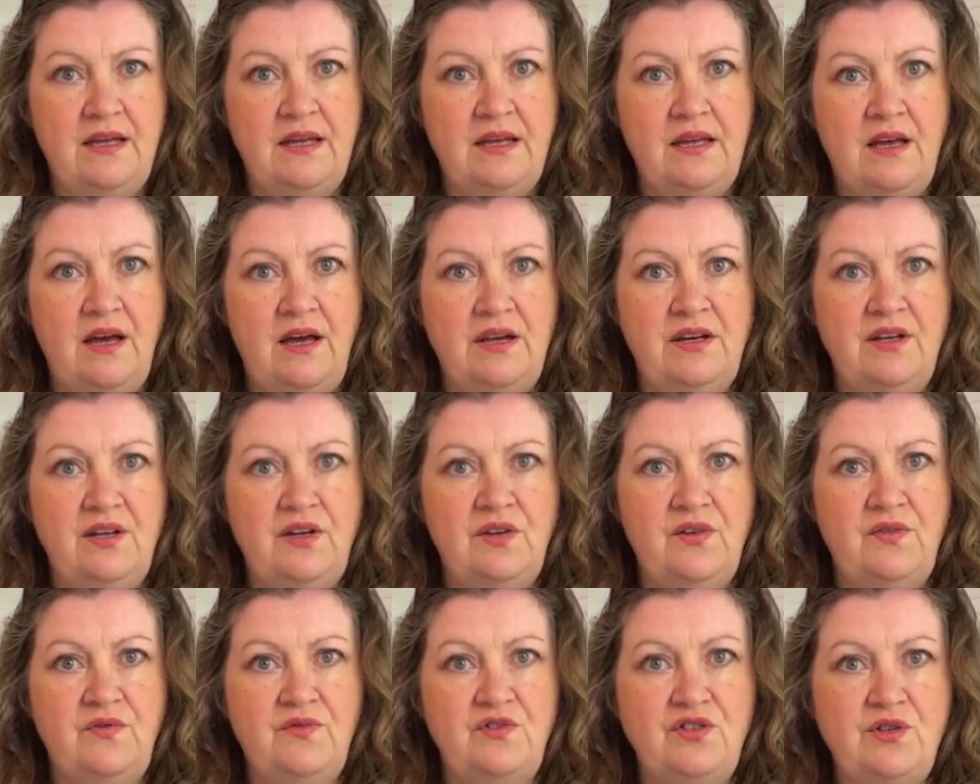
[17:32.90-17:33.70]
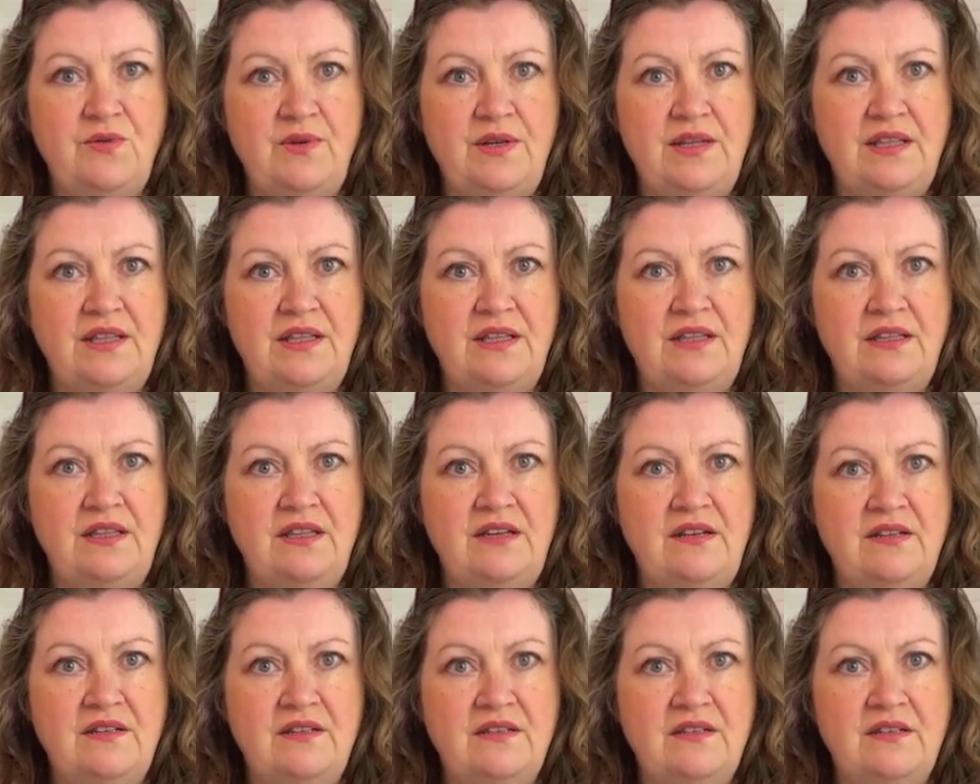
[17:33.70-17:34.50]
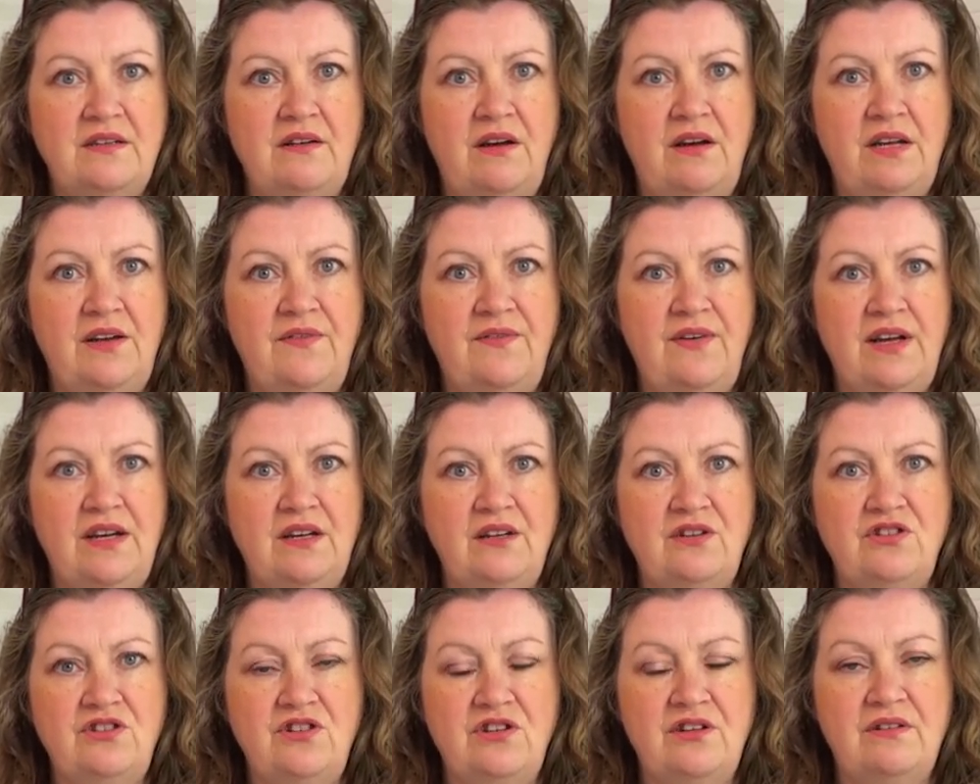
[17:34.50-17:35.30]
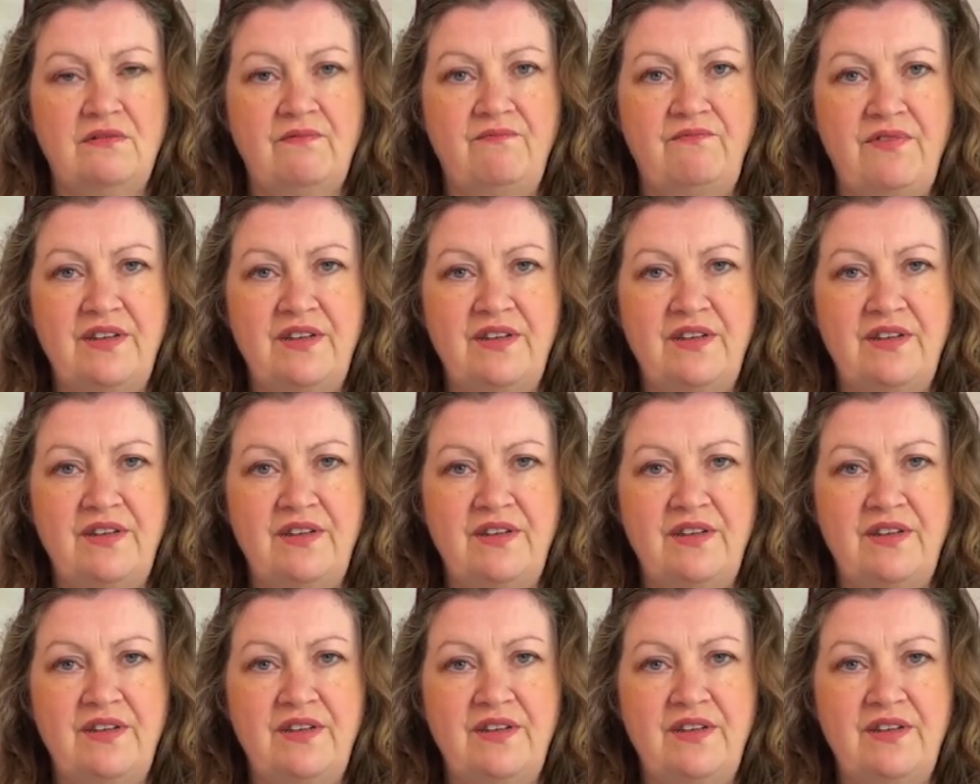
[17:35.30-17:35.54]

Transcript: kind of doing this kind of action.